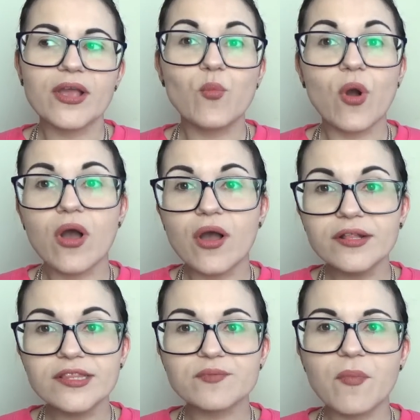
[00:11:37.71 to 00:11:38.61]

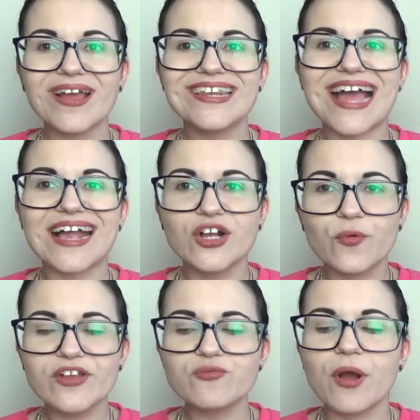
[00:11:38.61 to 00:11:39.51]
words, my
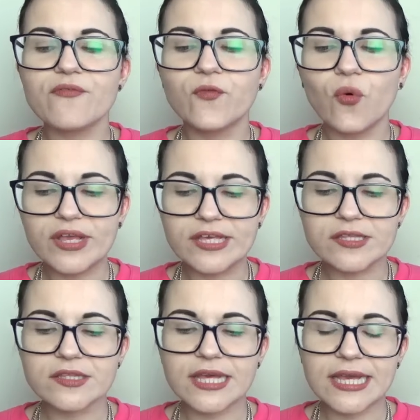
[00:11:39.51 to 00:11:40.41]
language, my
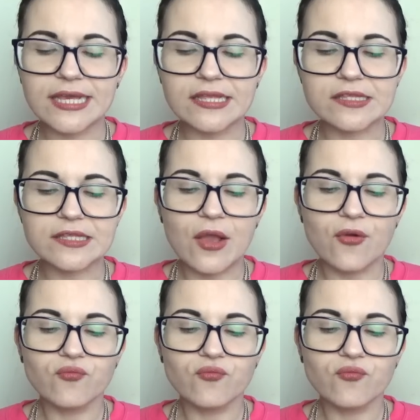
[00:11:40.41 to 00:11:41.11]
voice is